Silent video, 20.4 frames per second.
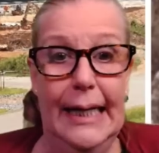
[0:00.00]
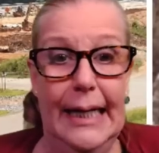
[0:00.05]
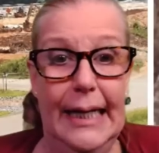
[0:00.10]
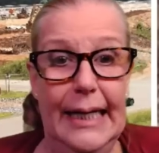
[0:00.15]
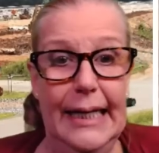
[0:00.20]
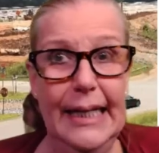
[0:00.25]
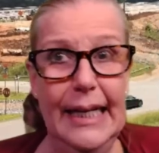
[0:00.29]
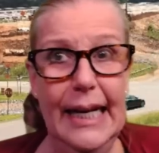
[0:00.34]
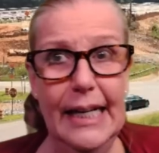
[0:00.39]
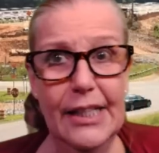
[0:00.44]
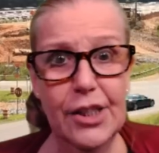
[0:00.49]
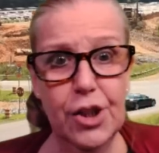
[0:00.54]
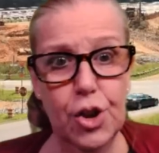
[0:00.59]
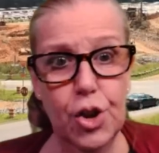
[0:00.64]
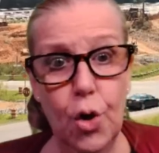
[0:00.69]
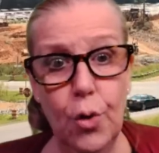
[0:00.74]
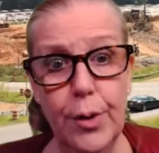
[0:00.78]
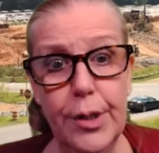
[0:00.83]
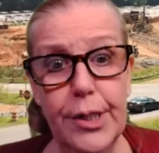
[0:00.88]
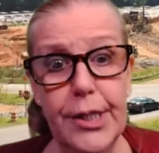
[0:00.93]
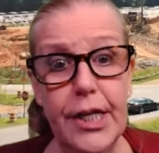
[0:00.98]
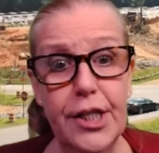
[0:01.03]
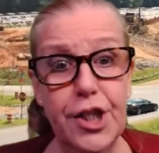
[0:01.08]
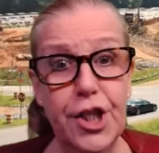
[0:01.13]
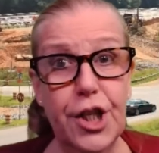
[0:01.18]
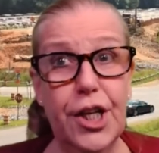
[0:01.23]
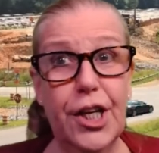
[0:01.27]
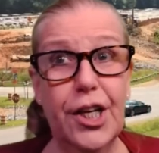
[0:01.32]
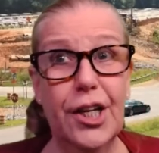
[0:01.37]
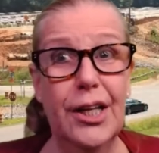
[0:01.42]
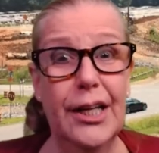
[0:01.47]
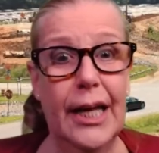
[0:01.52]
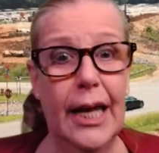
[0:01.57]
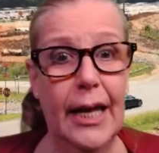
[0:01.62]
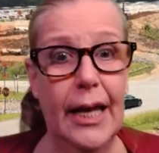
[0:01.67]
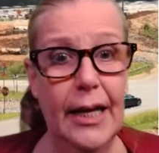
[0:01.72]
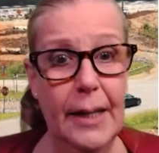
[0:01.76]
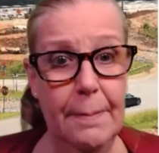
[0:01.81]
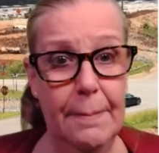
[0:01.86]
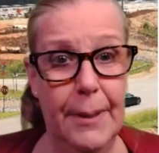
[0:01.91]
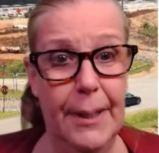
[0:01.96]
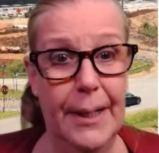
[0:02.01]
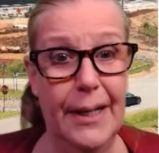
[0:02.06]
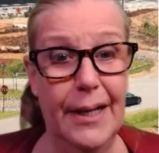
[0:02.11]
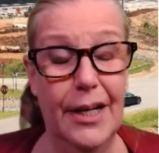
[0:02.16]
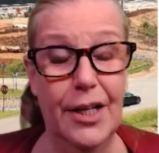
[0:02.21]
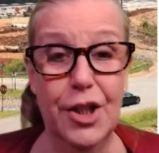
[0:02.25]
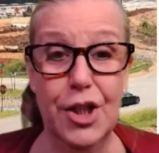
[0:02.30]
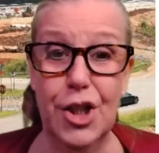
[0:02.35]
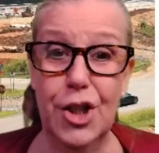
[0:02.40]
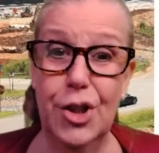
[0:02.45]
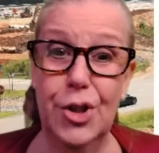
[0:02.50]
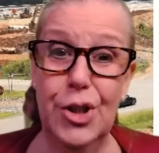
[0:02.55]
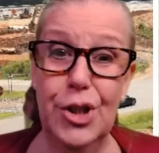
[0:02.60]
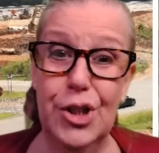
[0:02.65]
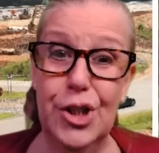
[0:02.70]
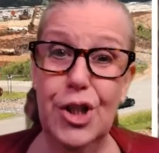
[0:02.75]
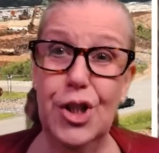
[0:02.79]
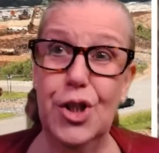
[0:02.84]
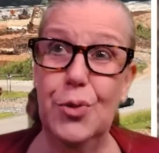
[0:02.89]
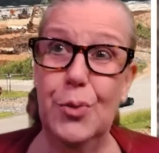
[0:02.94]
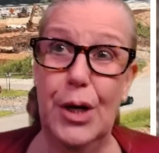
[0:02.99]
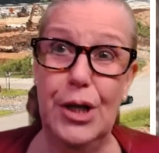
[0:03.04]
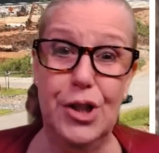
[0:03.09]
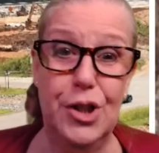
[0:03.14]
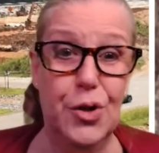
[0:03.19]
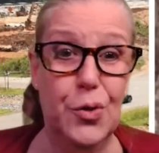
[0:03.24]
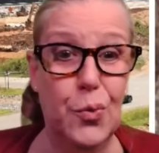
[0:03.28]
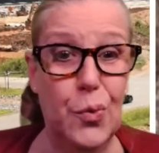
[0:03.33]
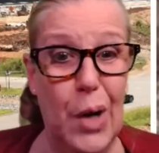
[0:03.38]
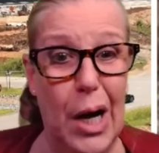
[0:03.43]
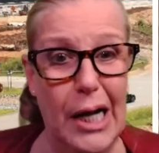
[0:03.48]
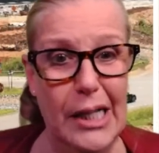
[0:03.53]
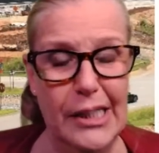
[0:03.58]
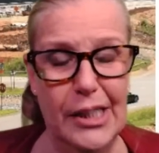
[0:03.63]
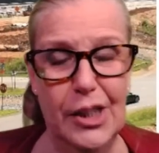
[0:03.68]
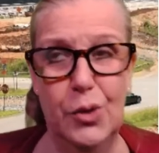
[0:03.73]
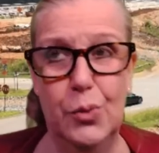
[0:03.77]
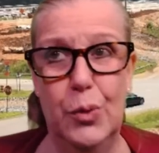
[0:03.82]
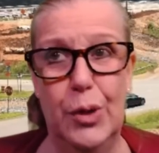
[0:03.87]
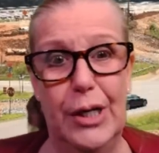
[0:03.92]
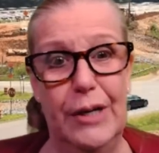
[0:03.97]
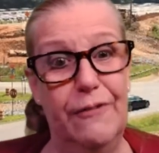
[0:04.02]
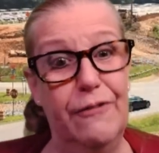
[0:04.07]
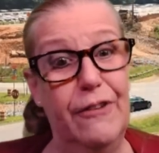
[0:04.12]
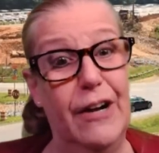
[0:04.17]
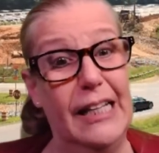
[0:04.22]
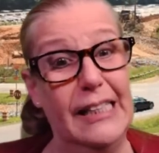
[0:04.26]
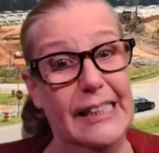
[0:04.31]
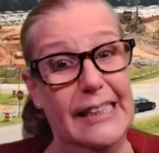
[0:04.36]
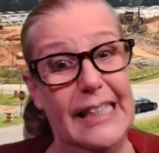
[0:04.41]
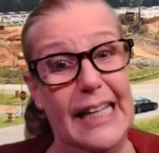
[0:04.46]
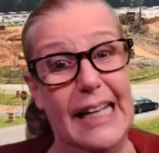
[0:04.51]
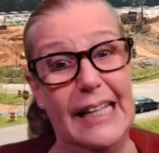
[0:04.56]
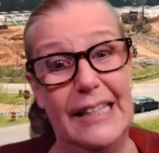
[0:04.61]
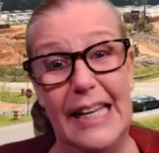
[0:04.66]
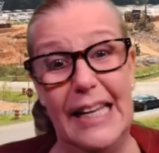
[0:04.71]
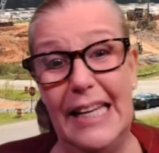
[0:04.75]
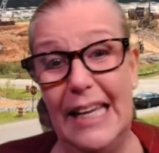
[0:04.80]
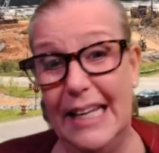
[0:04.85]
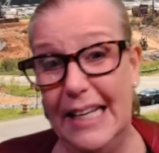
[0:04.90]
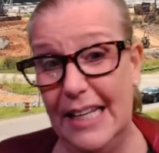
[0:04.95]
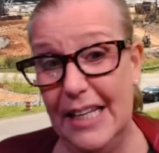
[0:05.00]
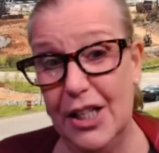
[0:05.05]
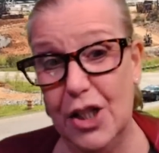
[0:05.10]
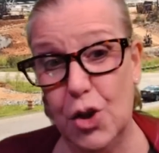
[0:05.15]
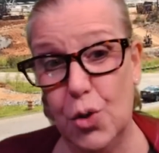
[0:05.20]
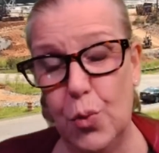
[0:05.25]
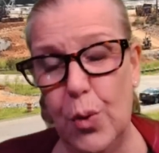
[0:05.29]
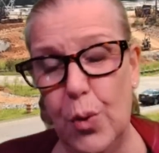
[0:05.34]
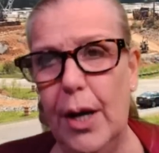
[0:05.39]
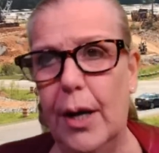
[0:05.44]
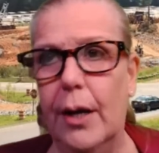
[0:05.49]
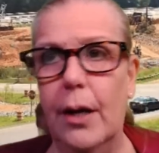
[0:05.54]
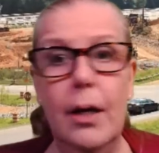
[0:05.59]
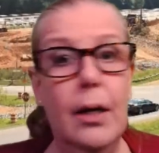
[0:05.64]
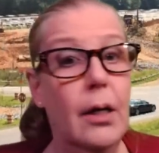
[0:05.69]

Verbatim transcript: He has no intention of killing anybody until the situation arises where he finds that they're getting in his way.